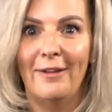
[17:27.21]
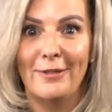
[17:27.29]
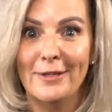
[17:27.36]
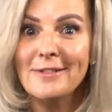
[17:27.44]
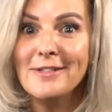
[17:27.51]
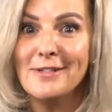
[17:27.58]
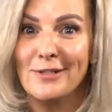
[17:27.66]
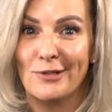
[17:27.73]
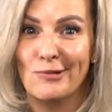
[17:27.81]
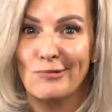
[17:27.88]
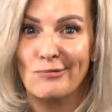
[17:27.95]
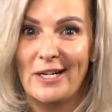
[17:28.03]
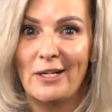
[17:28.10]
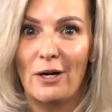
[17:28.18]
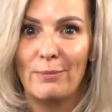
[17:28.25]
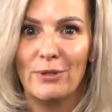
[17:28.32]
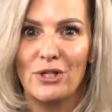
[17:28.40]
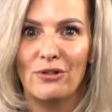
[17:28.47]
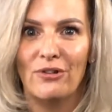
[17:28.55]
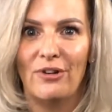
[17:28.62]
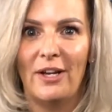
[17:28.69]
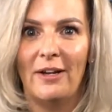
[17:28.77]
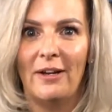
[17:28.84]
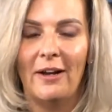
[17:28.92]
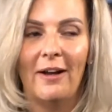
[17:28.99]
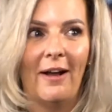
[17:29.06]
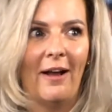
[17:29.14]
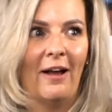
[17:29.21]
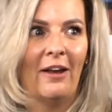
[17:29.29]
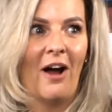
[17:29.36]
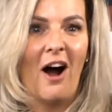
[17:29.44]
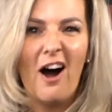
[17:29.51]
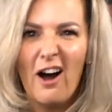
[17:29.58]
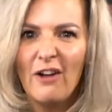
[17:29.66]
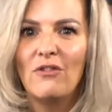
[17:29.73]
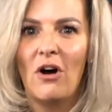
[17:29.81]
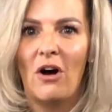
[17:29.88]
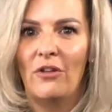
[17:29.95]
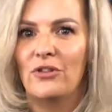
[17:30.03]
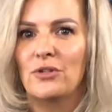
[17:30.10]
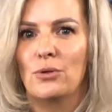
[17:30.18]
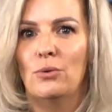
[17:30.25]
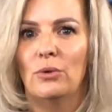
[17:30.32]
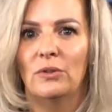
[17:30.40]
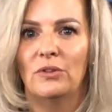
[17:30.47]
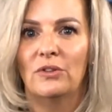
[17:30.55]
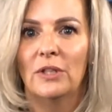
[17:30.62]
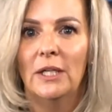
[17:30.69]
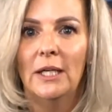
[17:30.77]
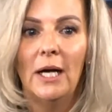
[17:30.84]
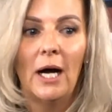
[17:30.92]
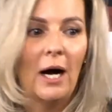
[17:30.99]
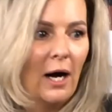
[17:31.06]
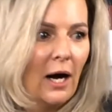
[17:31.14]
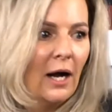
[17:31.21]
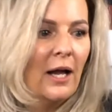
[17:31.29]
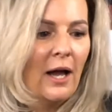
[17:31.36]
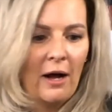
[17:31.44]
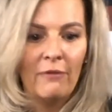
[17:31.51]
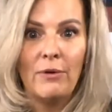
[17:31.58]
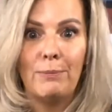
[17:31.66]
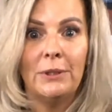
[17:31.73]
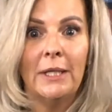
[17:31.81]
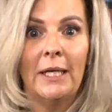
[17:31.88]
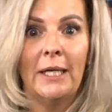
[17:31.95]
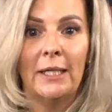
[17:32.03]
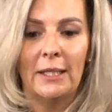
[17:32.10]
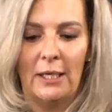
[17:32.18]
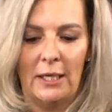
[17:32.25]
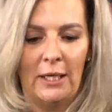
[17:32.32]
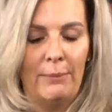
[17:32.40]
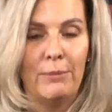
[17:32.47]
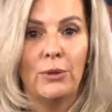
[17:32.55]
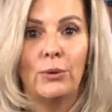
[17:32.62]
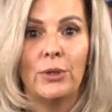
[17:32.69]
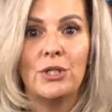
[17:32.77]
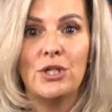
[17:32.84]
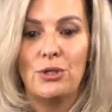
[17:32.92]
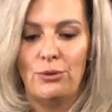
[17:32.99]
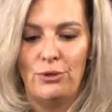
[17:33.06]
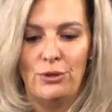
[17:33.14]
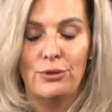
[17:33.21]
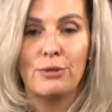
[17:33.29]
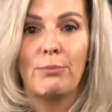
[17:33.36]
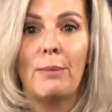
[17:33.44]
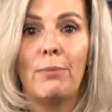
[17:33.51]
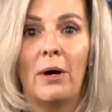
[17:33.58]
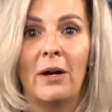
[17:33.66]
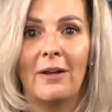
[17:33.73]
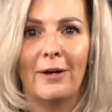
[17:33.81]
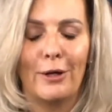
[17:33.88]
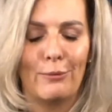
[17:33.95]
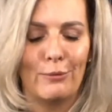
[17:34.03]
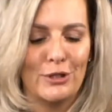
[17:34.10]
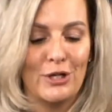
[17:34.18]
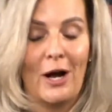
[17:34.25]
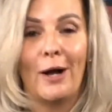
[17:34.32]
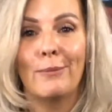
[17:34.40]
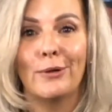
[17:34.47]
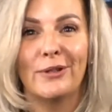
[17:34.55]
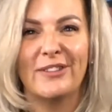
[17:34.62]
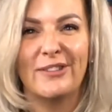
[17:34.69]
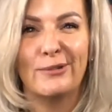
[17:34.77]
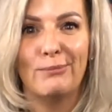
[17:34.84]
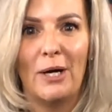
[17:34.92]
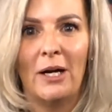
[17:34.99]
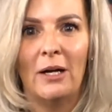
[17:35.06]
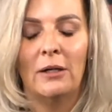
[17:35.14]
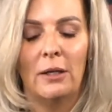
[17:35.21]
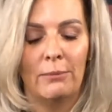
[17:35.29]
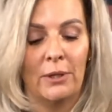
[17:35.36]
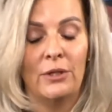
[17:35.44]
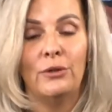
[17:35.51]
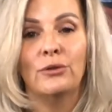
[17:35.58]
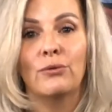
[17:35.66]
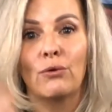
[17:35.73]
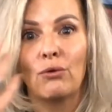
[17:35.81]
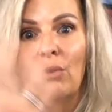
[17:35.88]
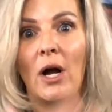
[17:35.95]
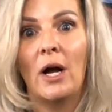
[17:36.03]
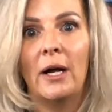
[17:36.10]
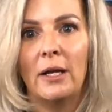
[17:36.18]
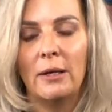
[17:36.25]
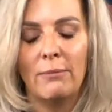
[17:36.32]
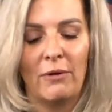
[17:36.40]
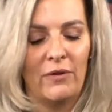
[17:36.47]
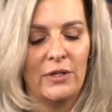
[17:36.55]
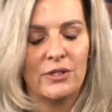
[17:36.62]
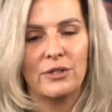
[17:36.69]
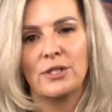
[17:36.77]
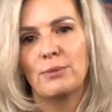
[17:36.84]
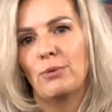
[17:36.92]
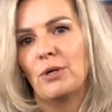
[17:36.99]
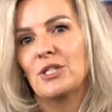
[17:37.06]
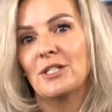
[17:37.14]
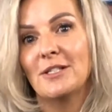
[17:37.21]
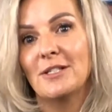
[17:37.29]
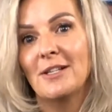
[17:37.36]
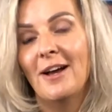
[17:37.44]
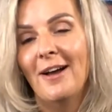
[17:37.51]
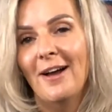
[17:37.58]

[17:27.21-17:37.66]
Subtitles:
this is a great opportunity and I've got the tools. I have a plan. I'm going to use my body language. I'm going to smile. I'm going to use variety in my facial expressions.